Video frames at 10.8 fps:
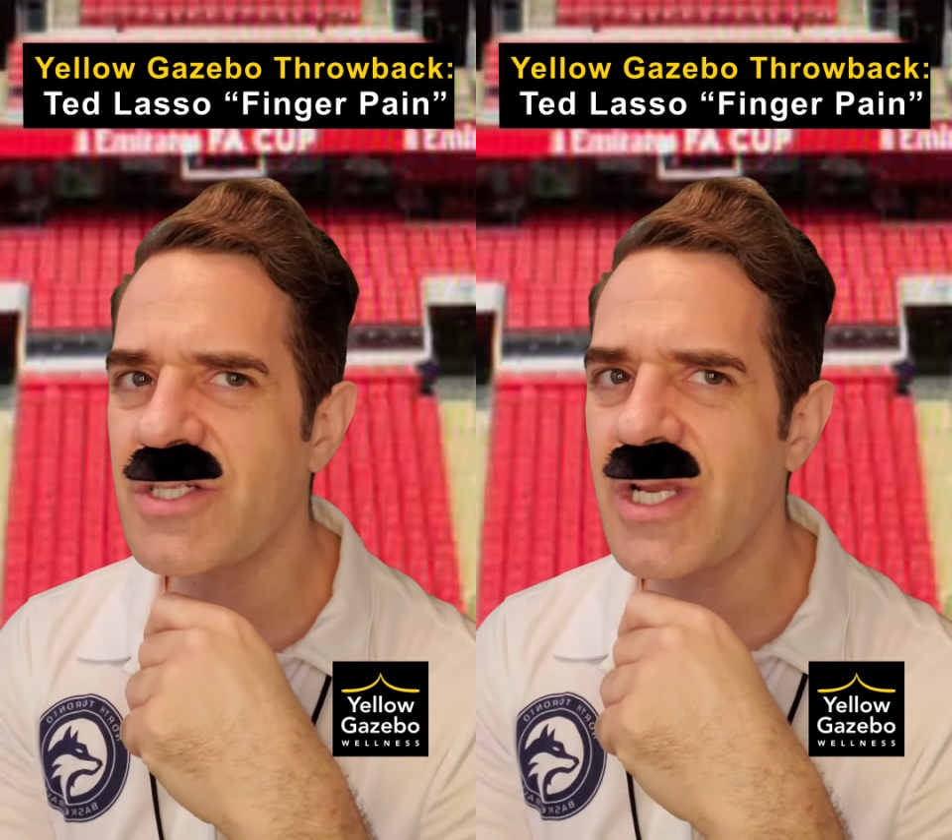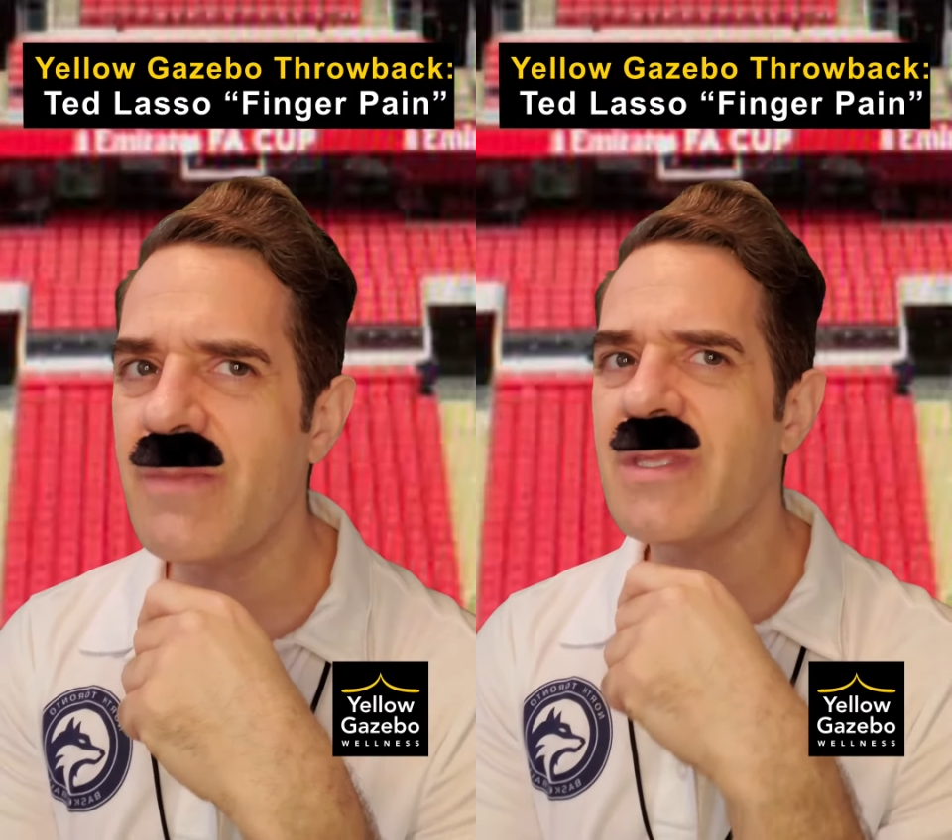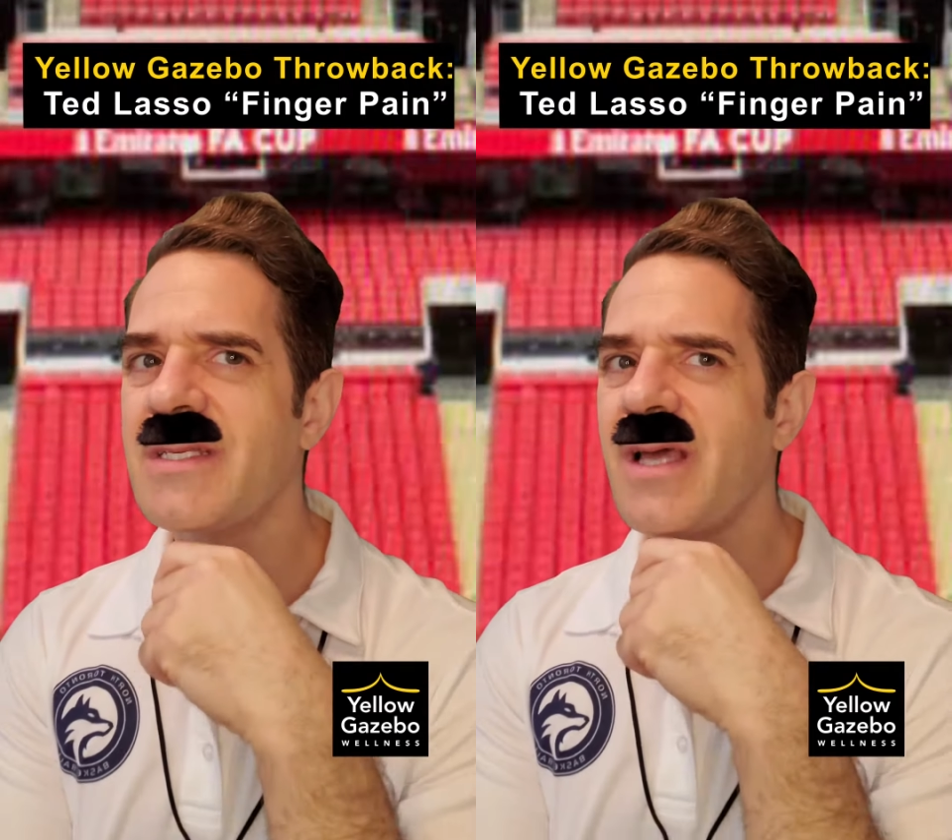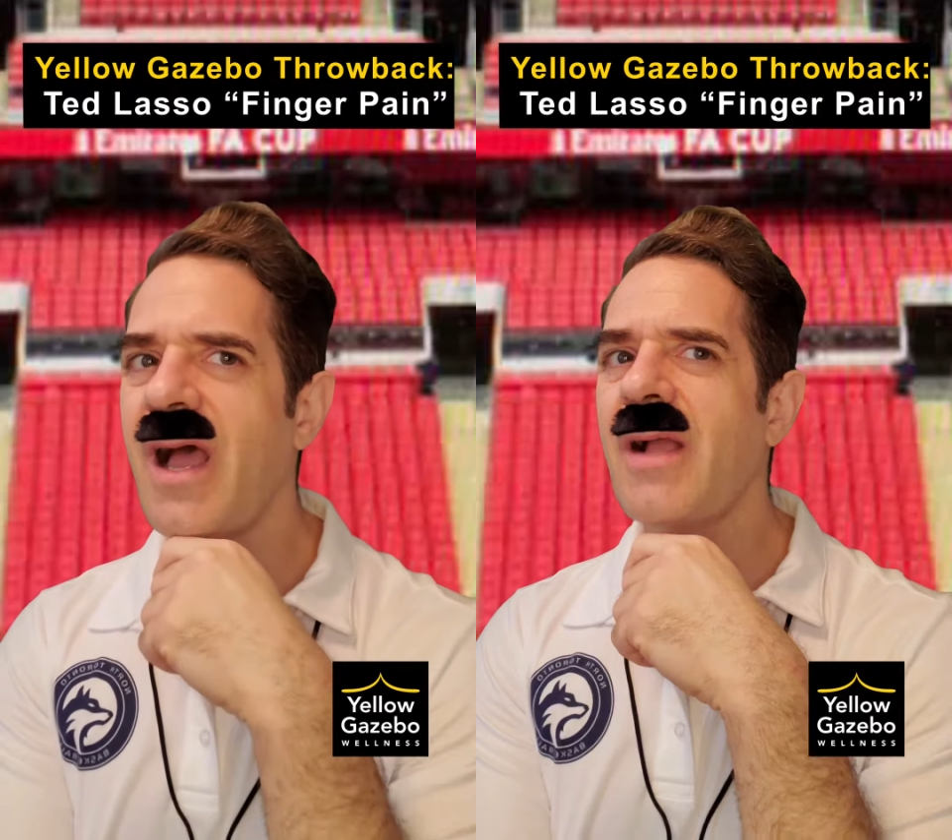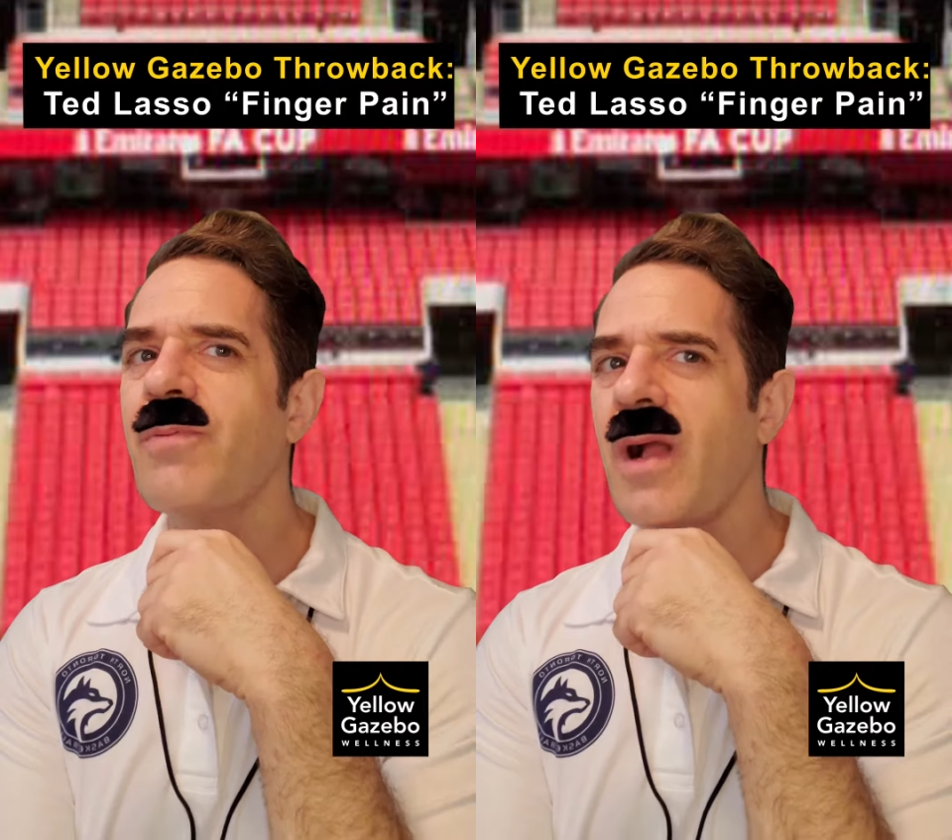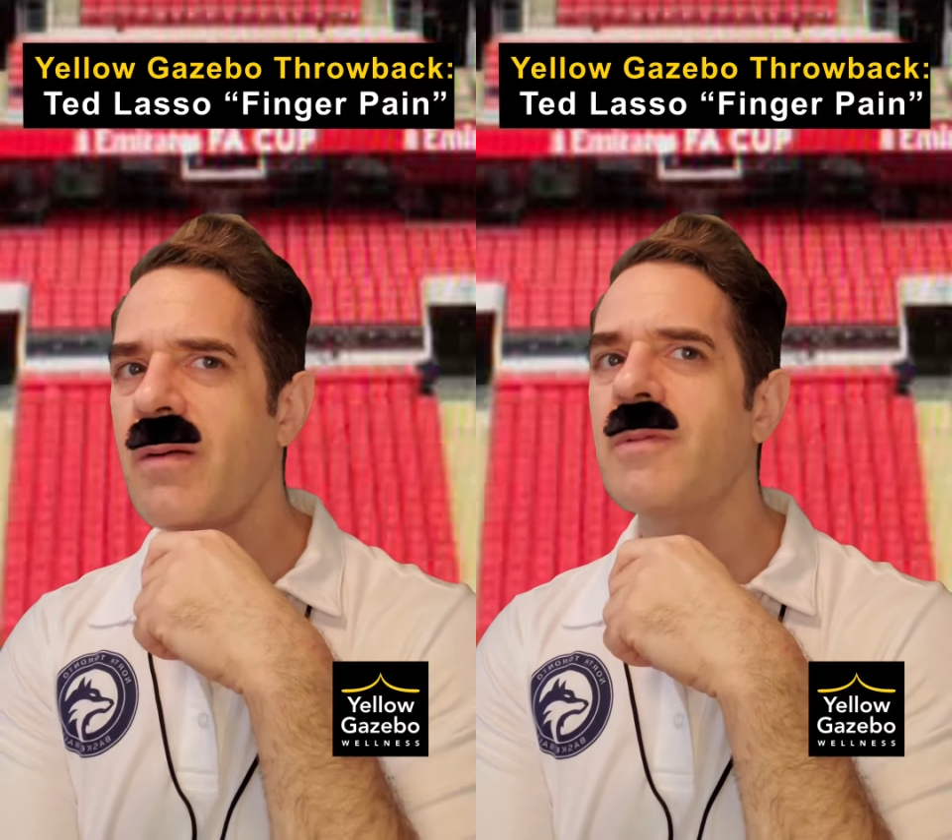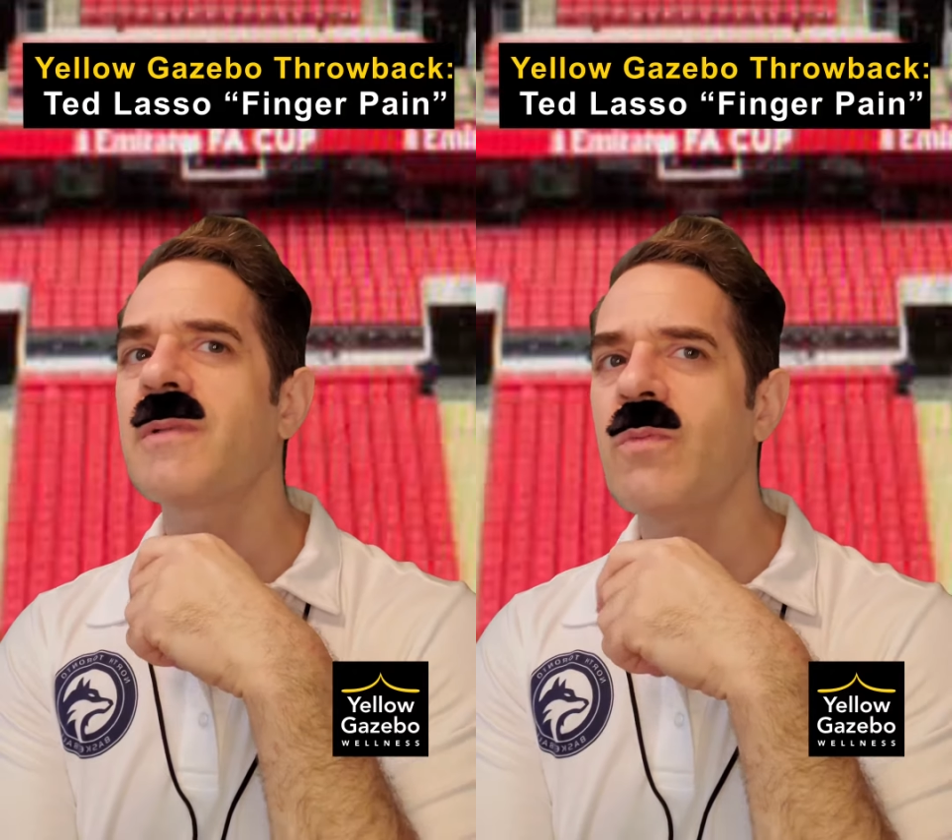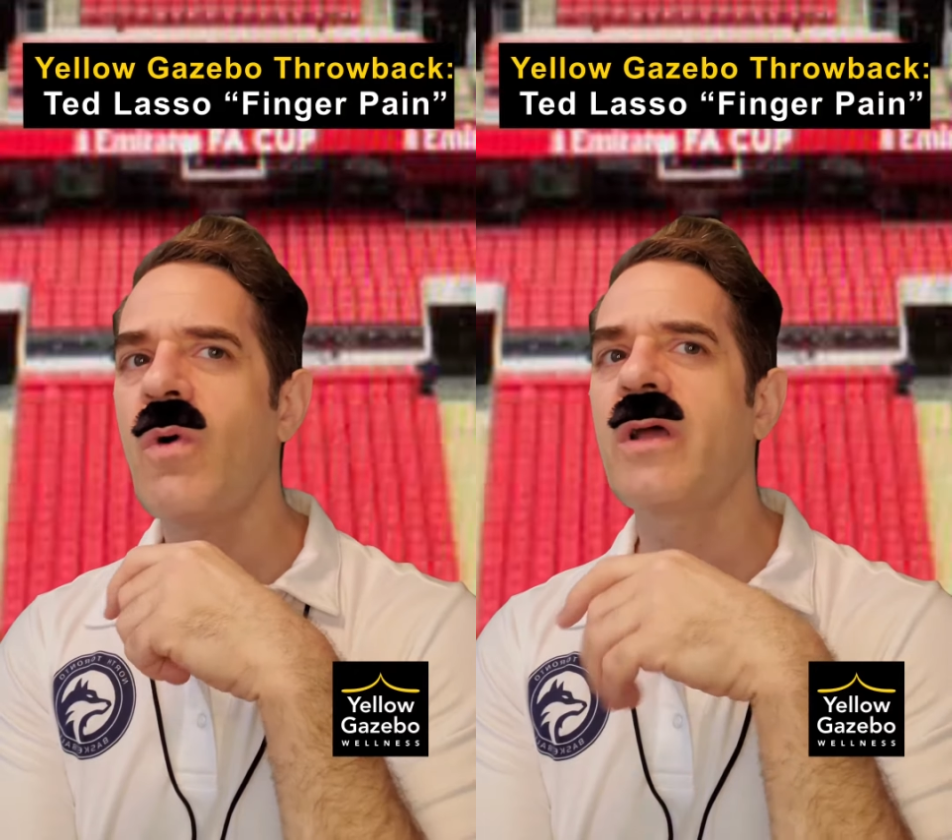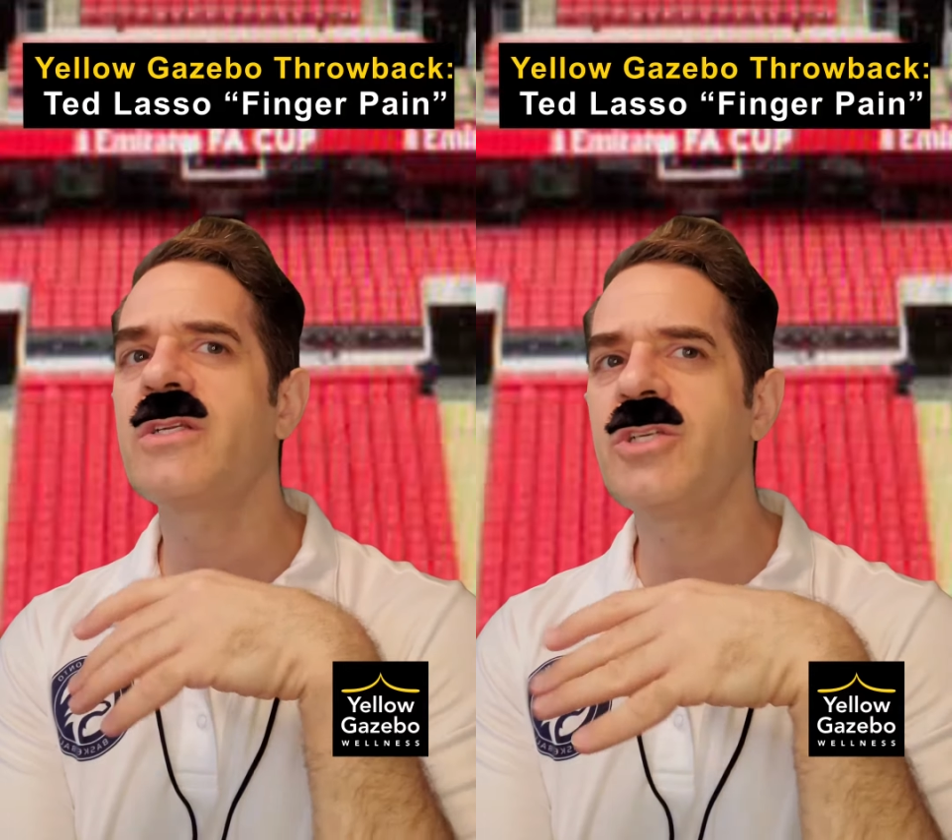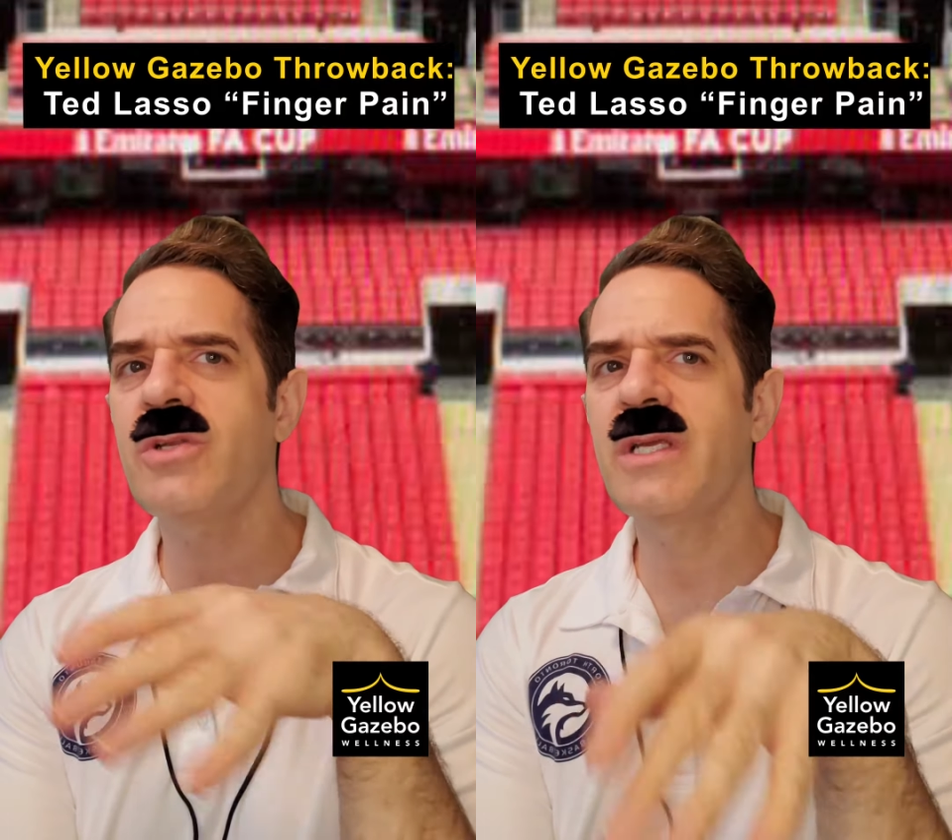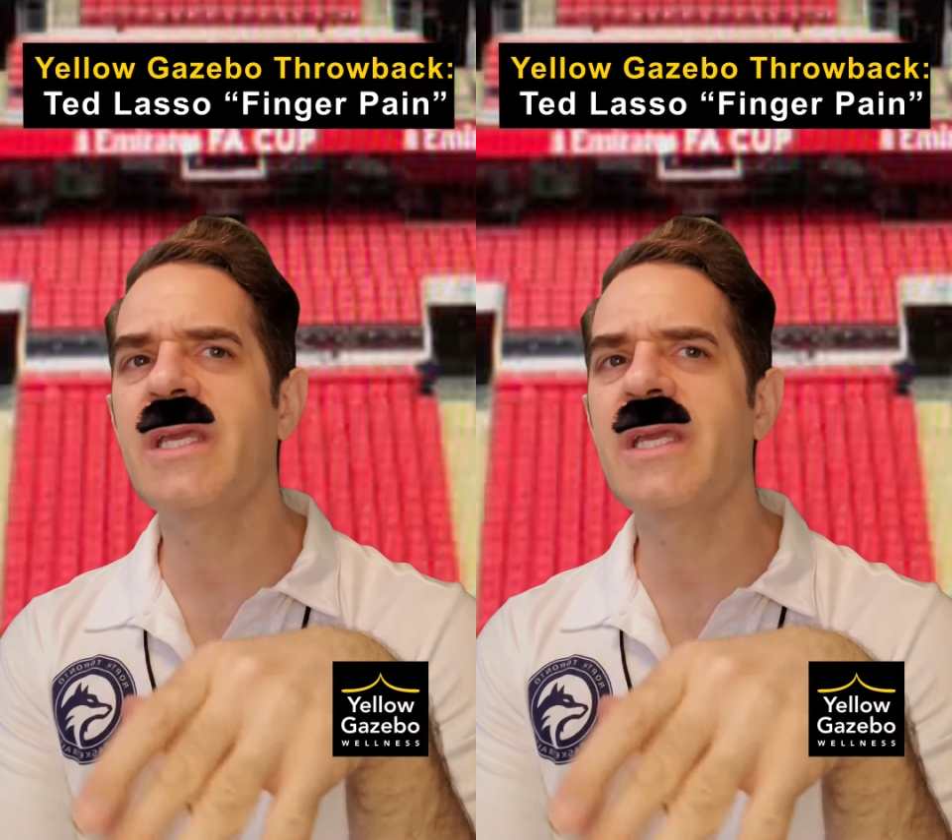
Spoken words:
the doc probably wanted you to keep